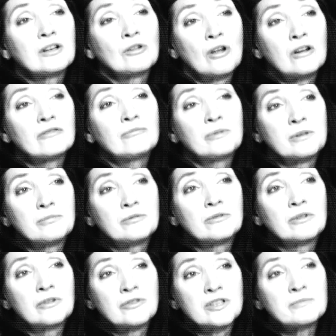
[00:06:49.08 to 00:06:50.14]
a lot of
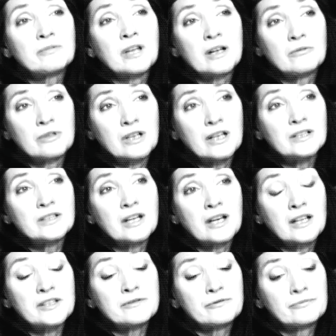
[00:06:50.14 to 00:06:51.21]
people on this planet would like to
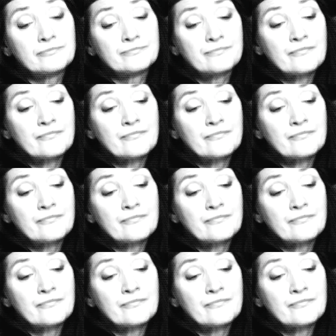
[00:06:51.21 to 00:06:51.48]
ask.